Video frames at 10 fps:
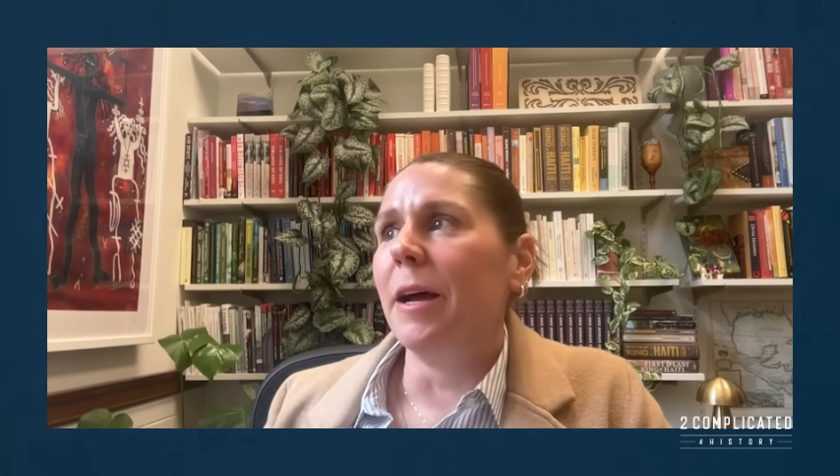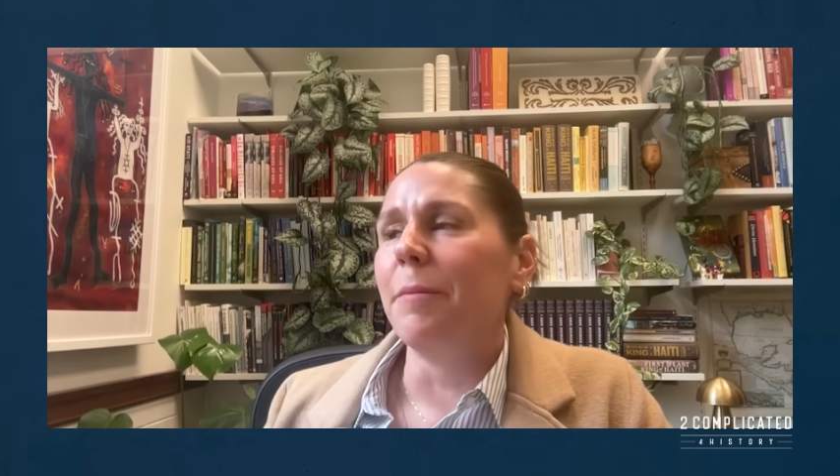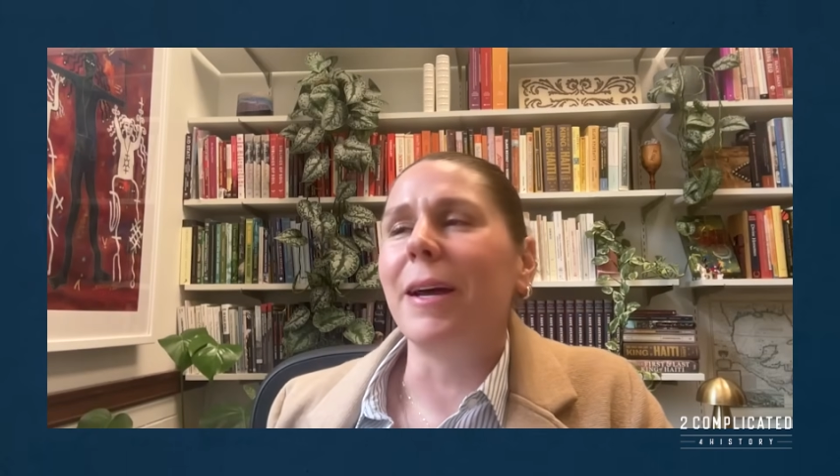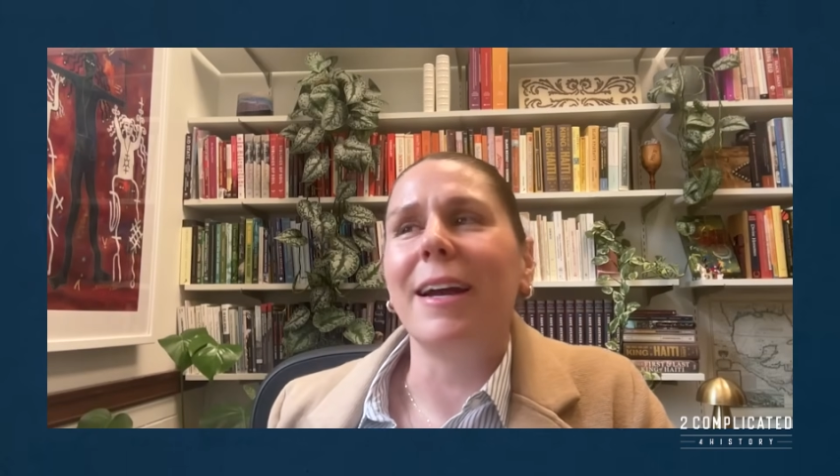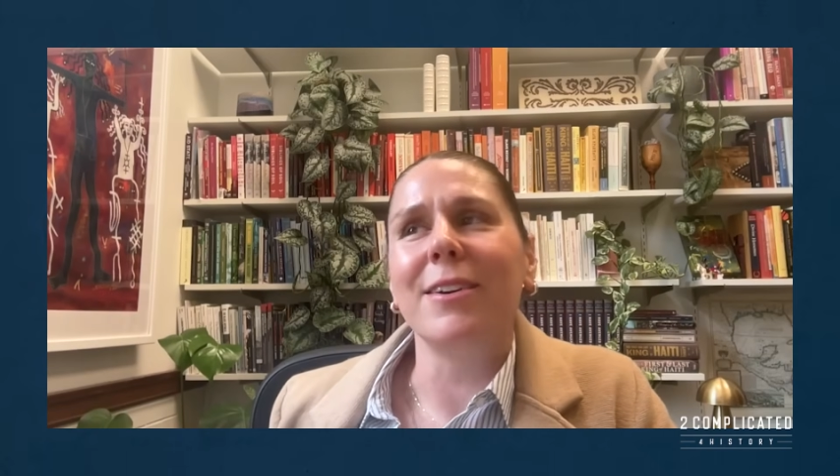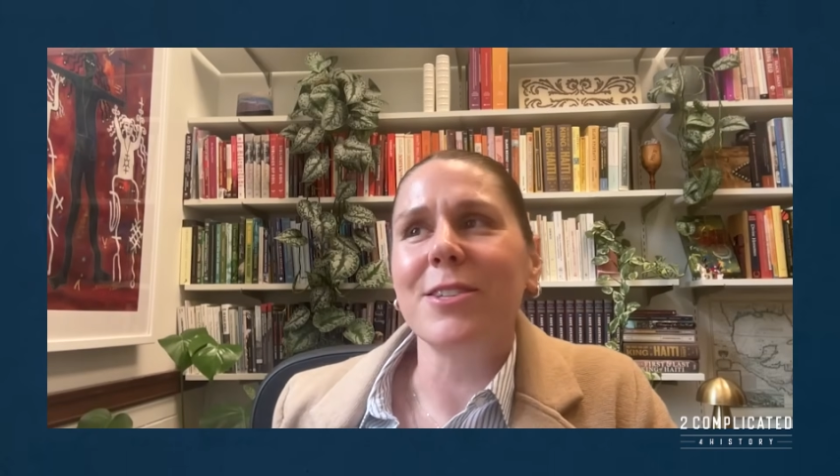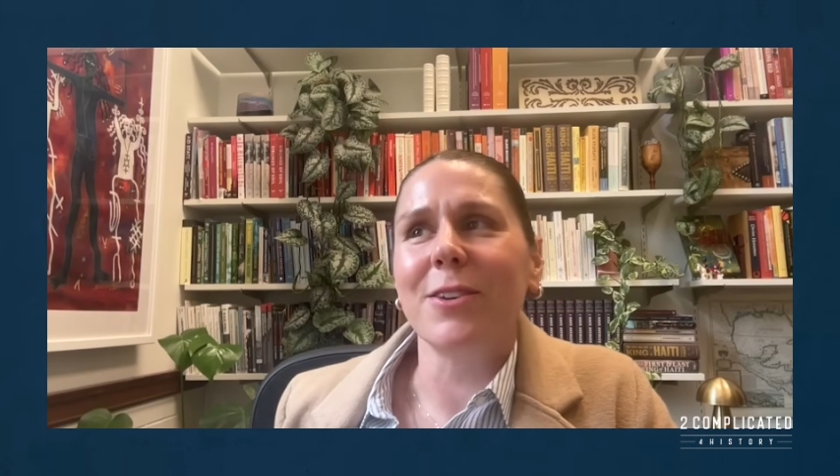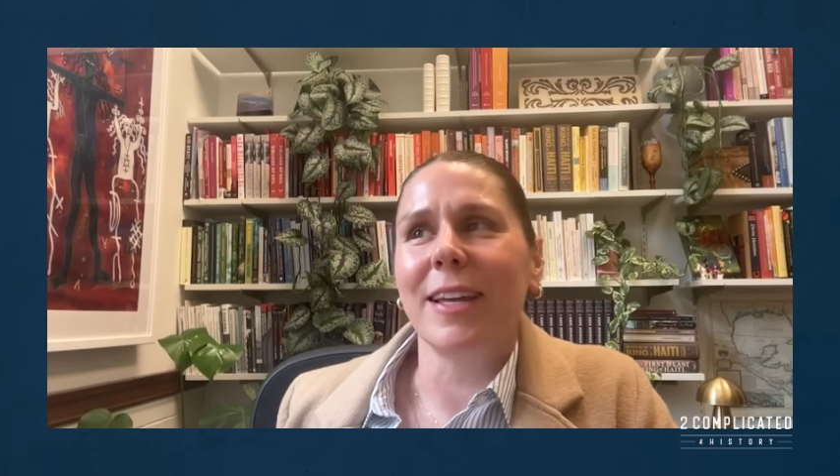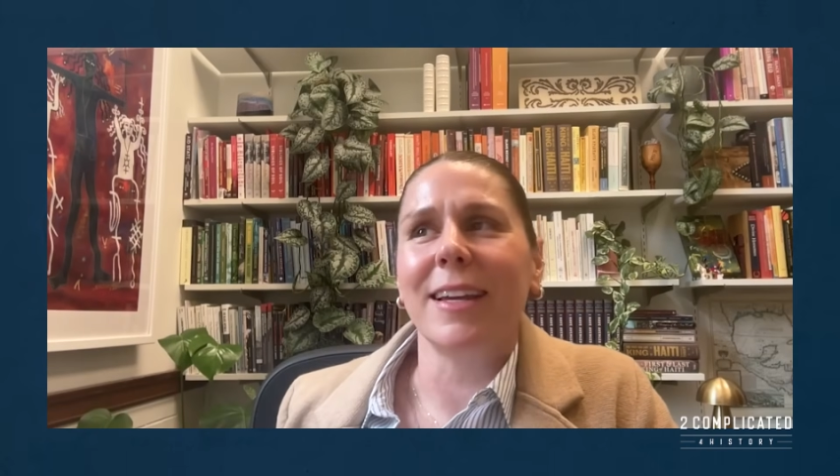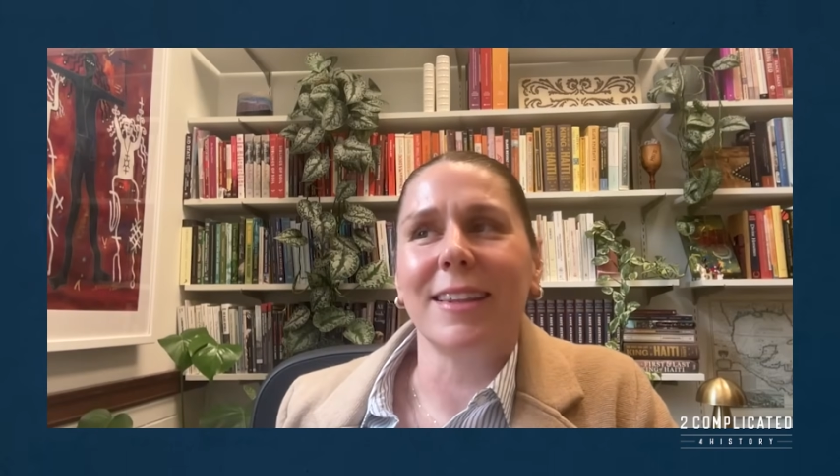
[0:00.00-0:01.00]
But I also
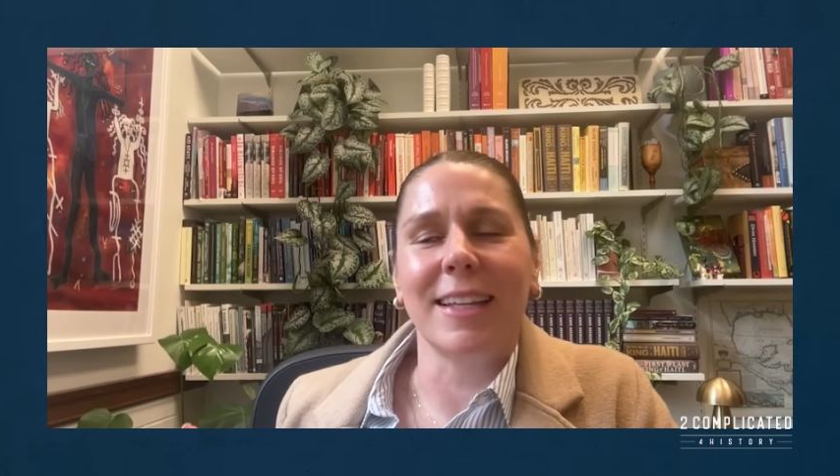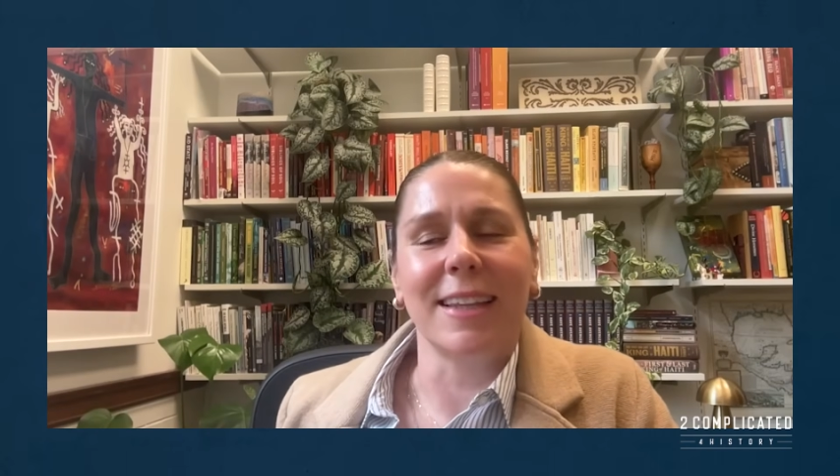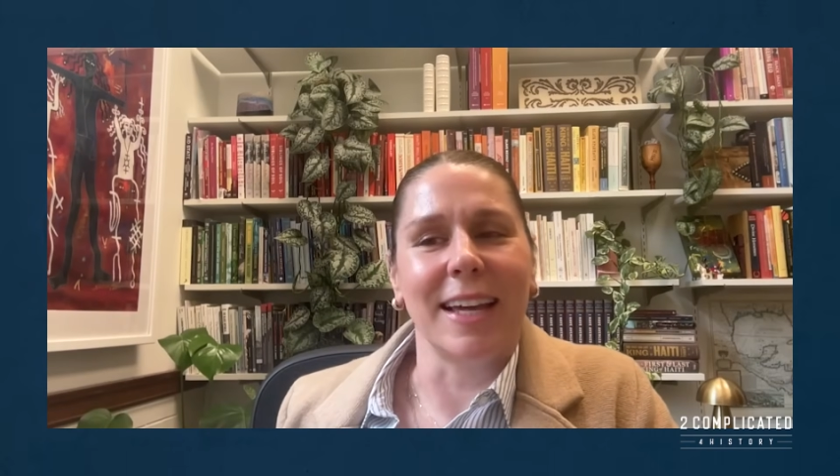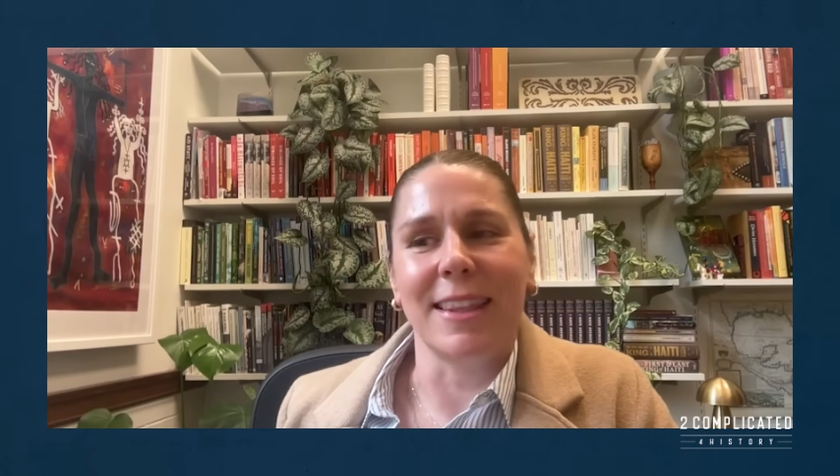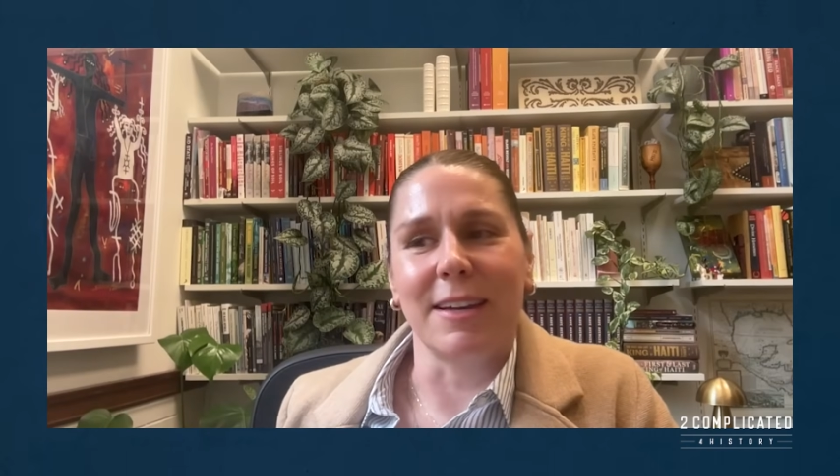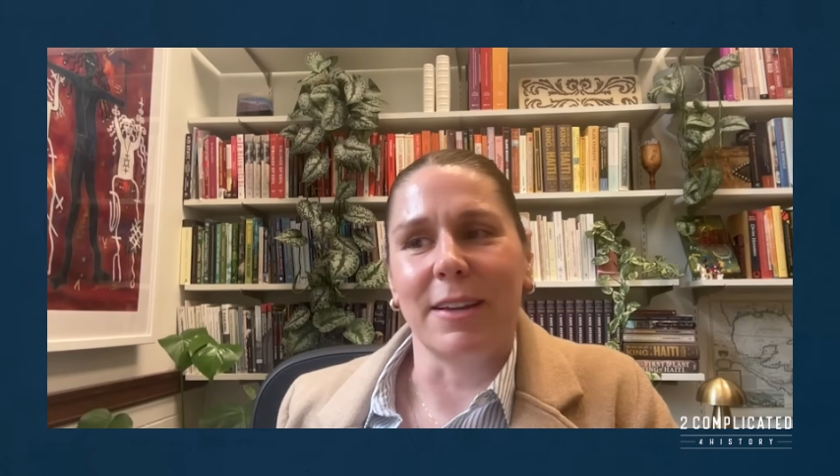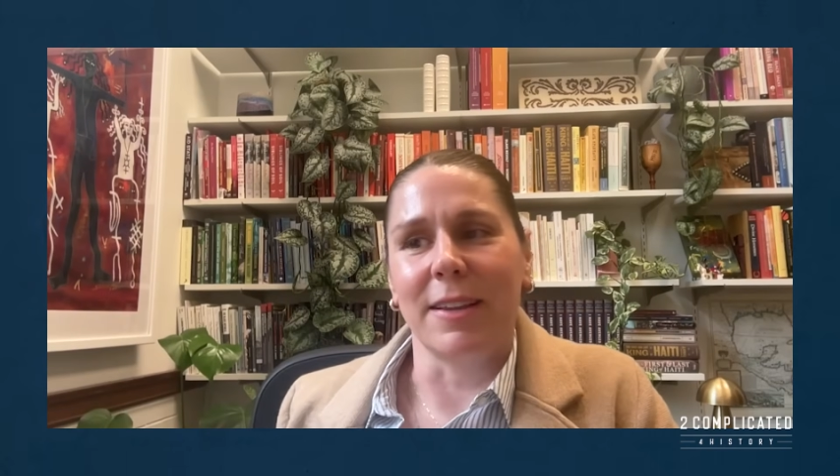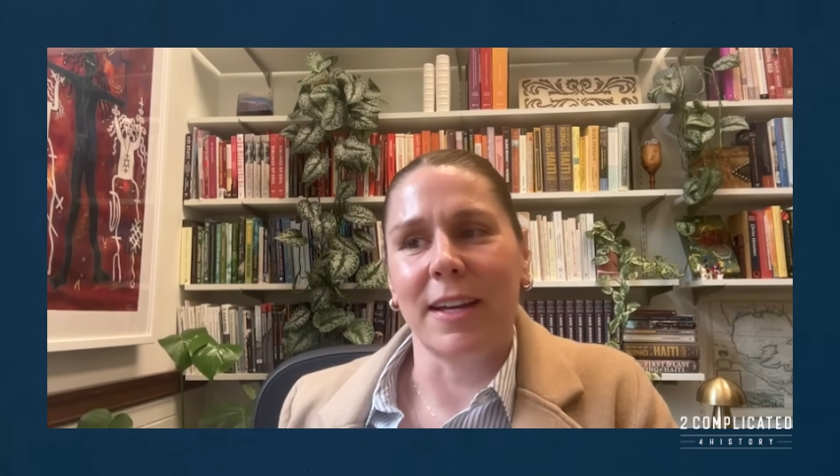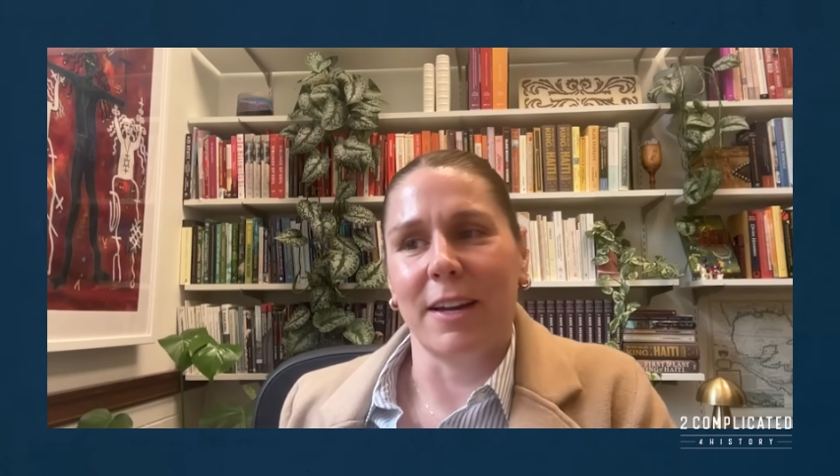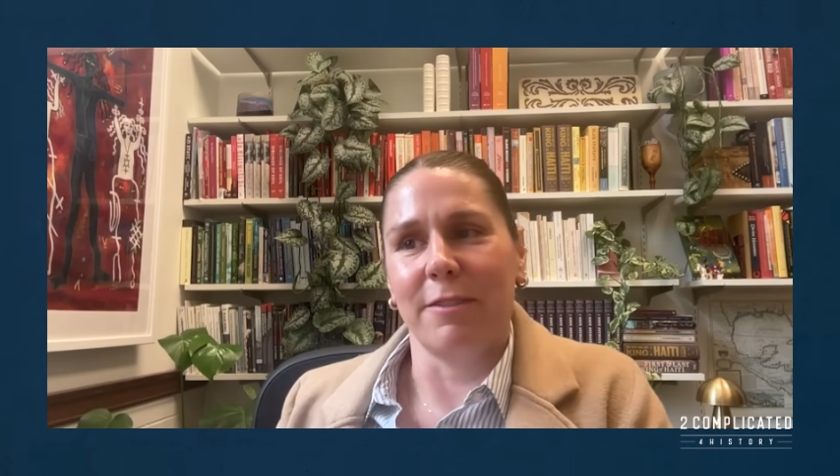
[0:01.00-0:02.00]
think that like the kind